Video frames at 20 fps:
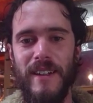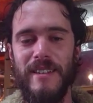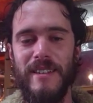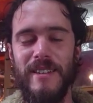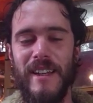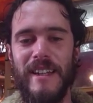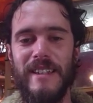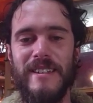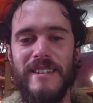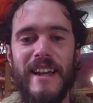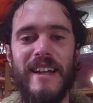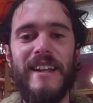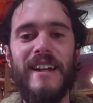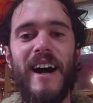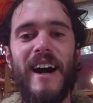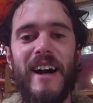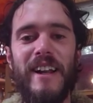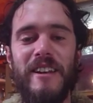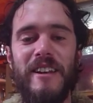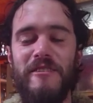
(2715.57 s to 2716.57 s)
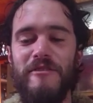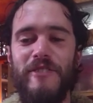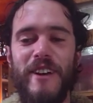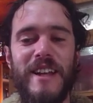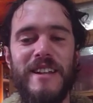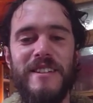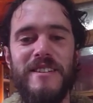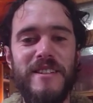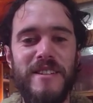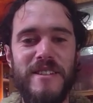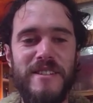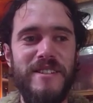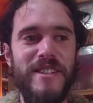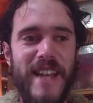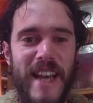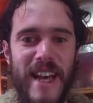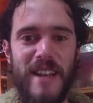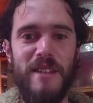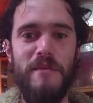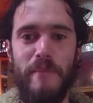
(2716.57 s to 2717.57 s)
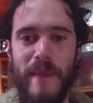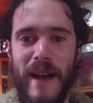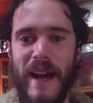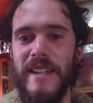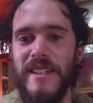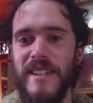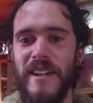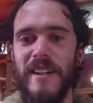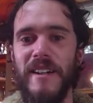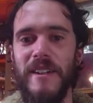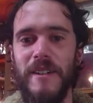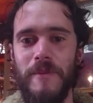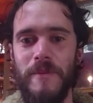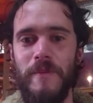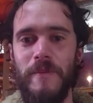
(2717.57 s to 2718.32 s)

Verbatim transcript: He's like, Descartes invented dead matter.